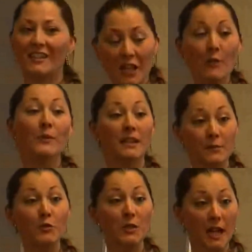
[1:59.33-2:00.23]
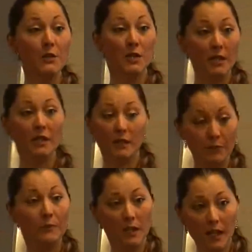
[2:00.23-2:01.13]
No, but it was actually...
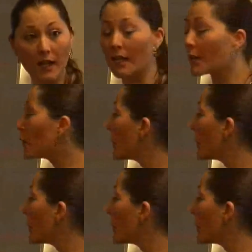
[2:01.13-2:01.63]
I like your